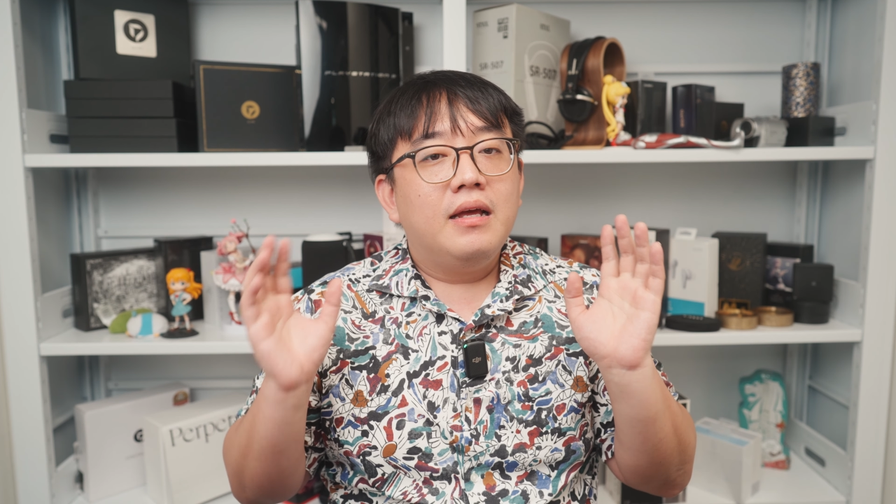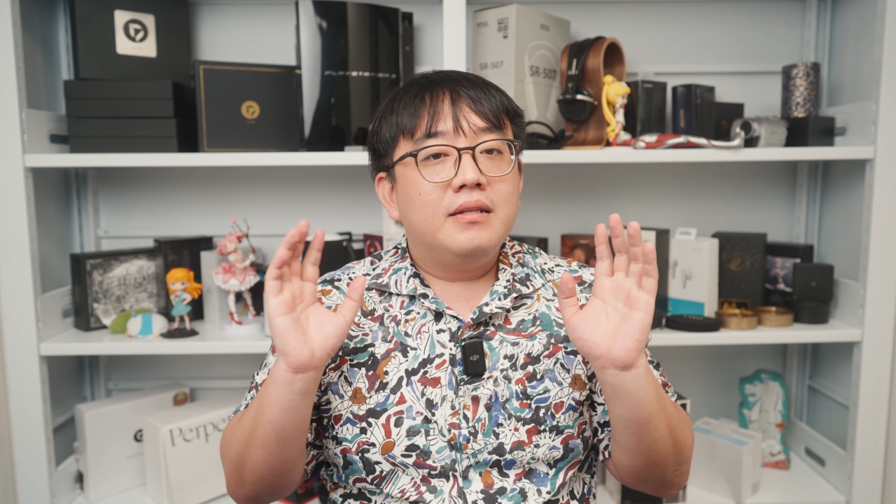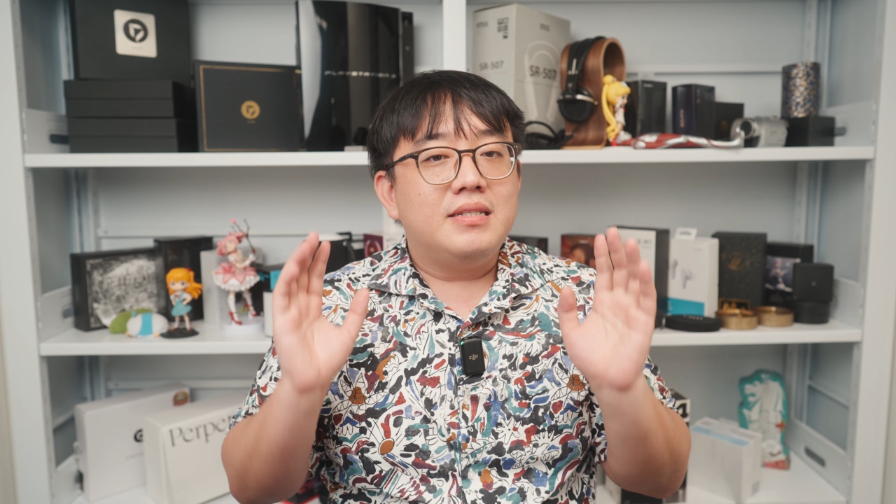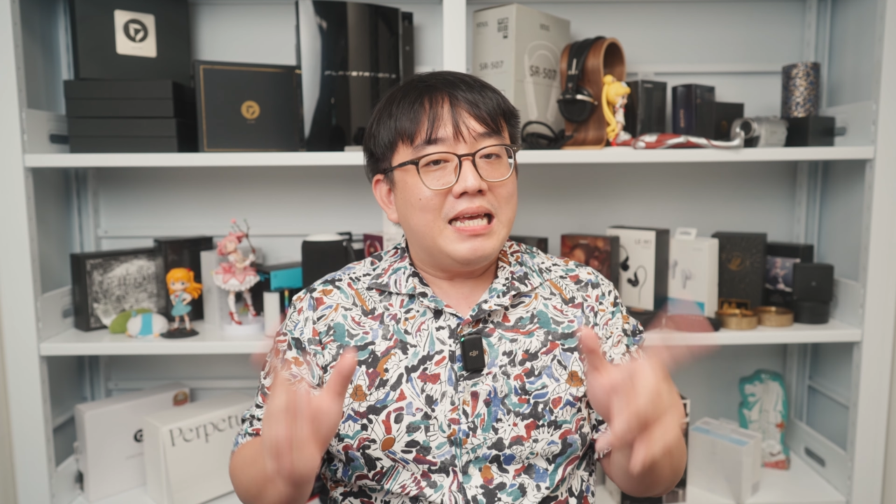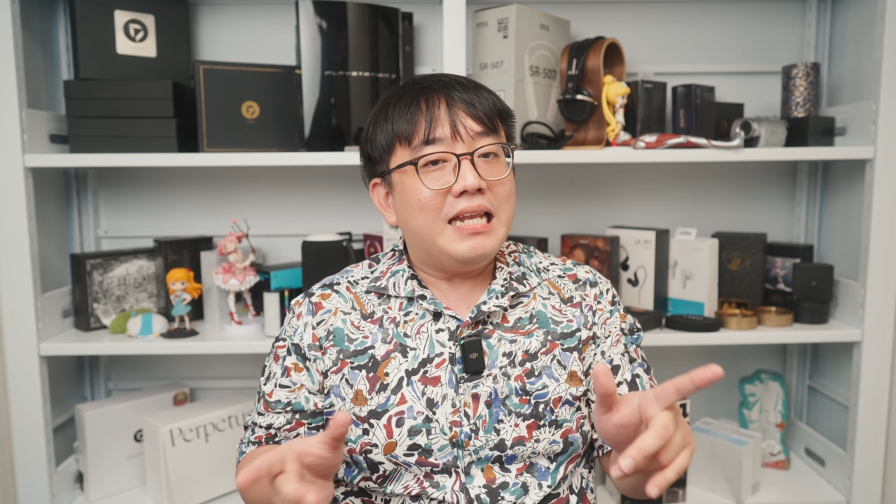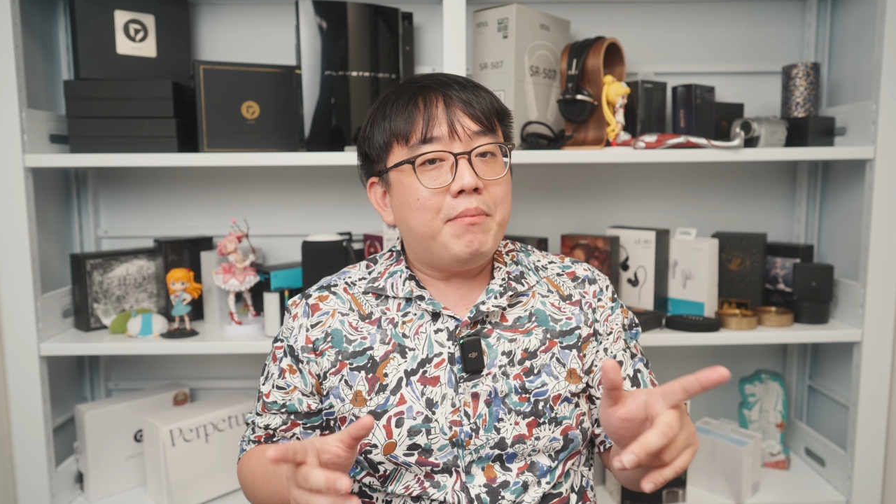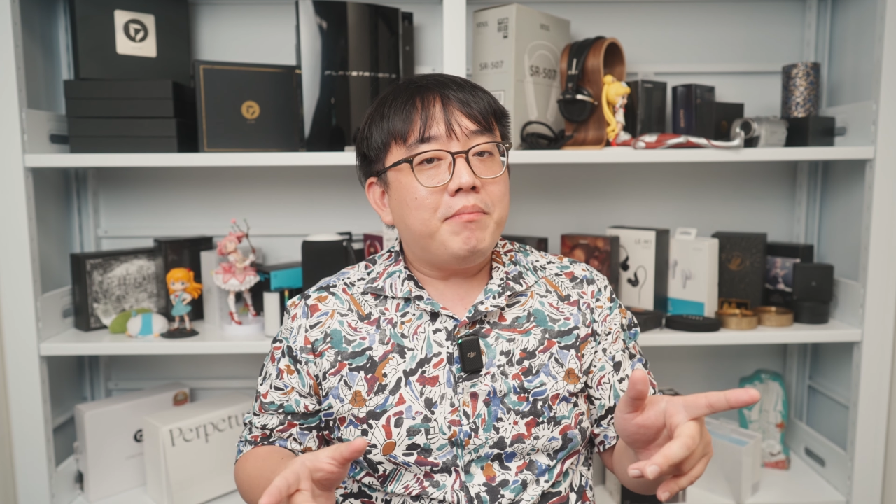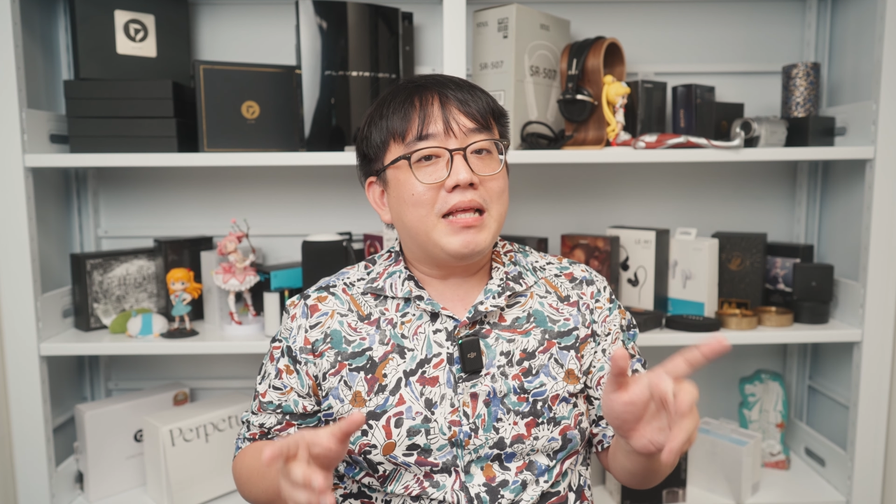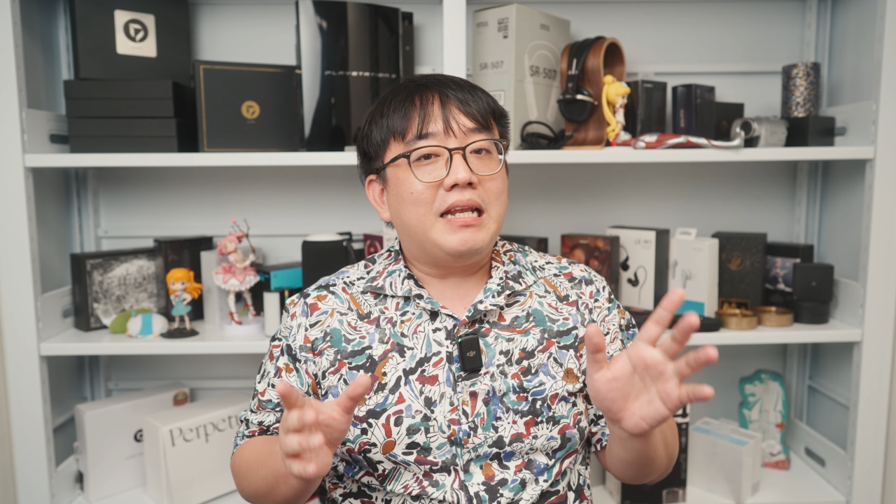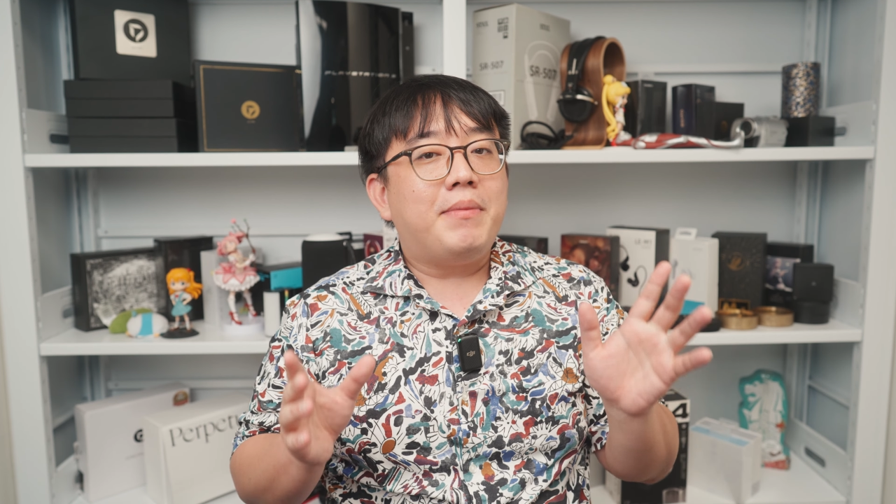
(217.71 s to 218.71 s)
The
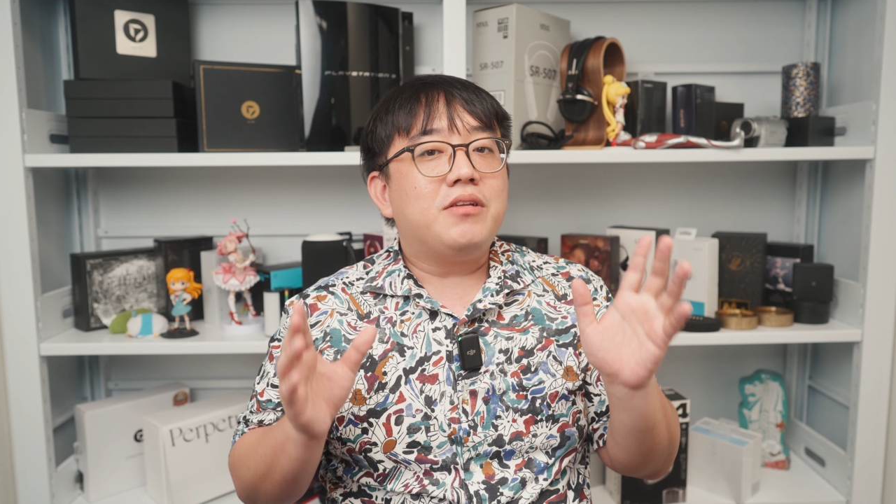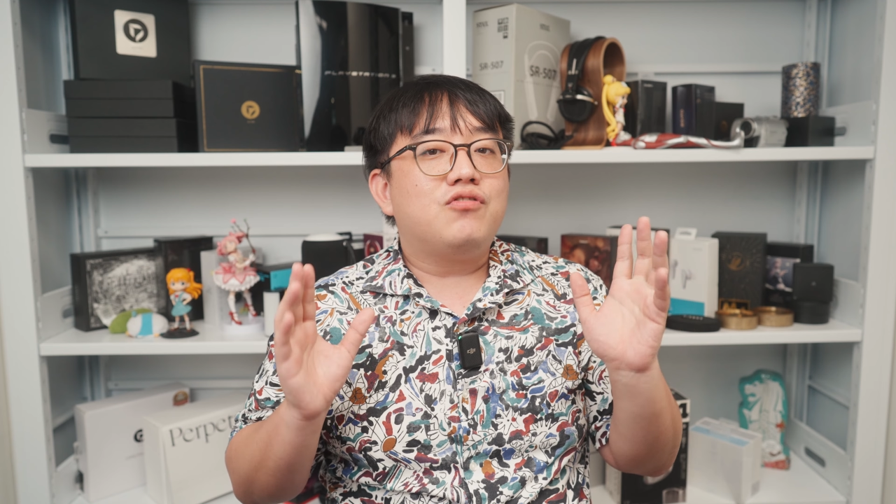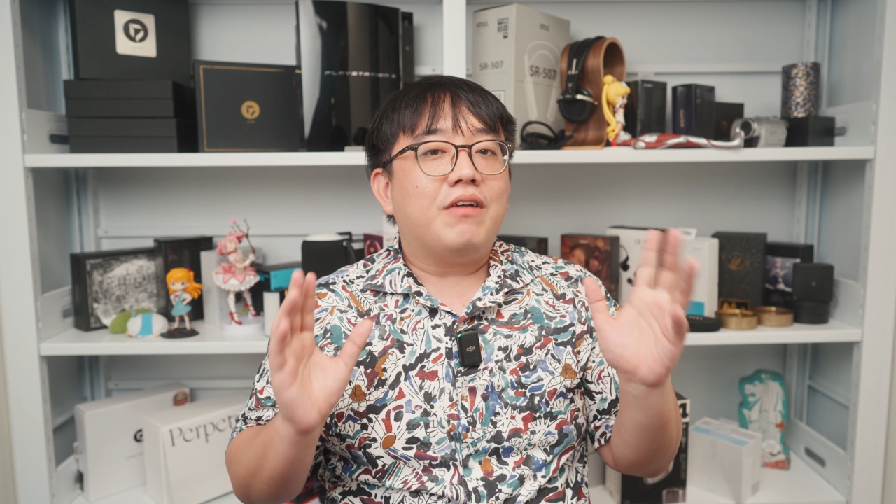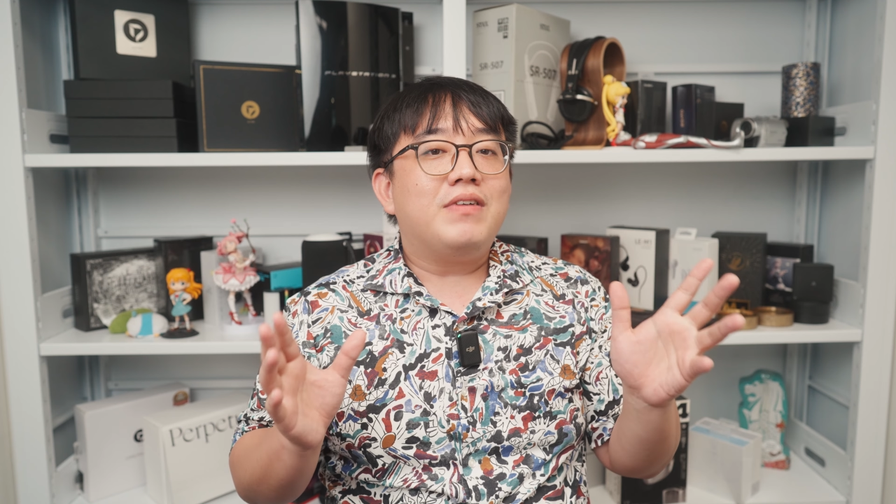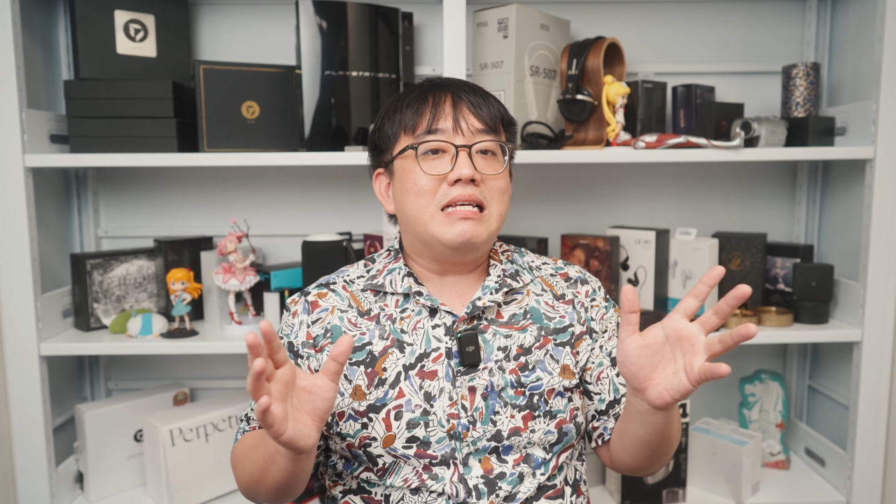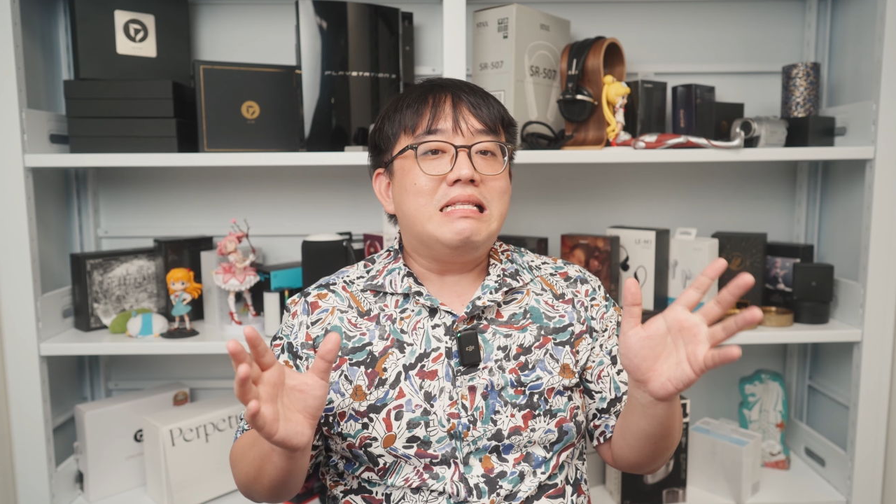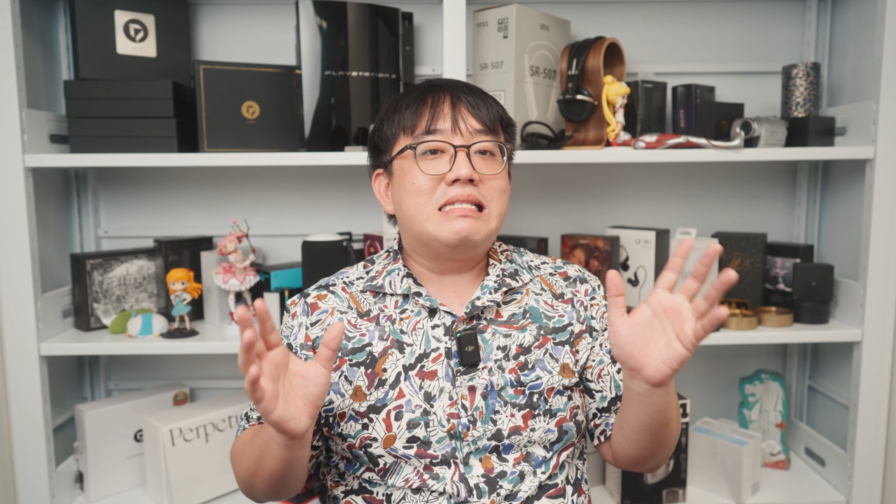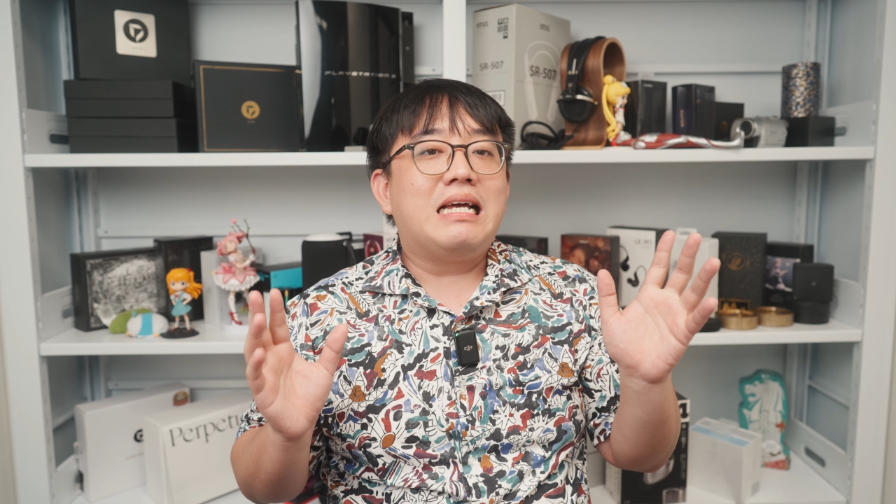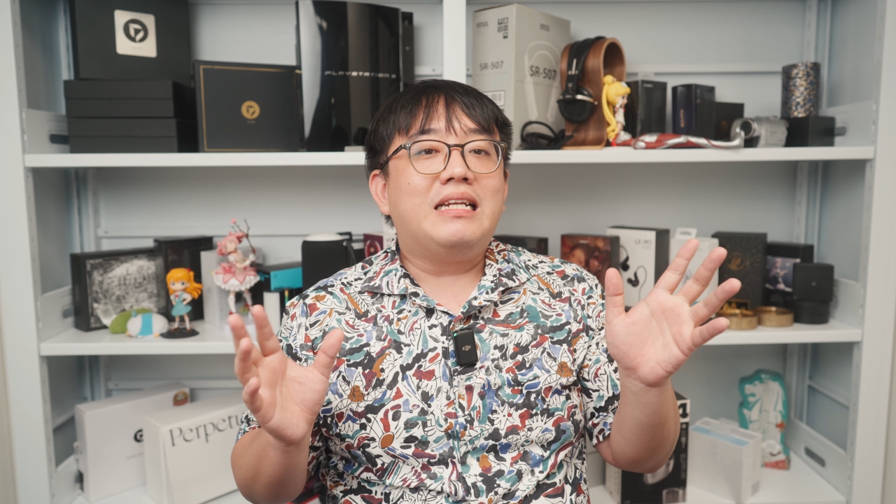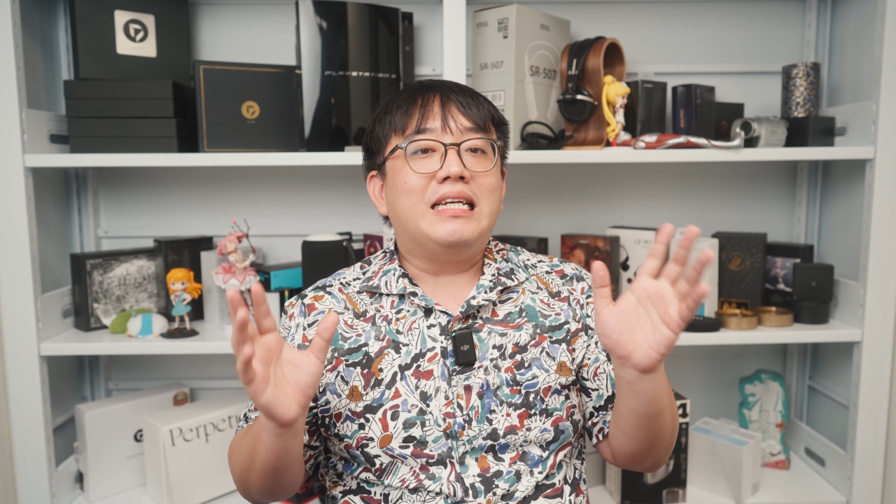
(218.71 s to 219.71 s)
10mm dynamic driver inside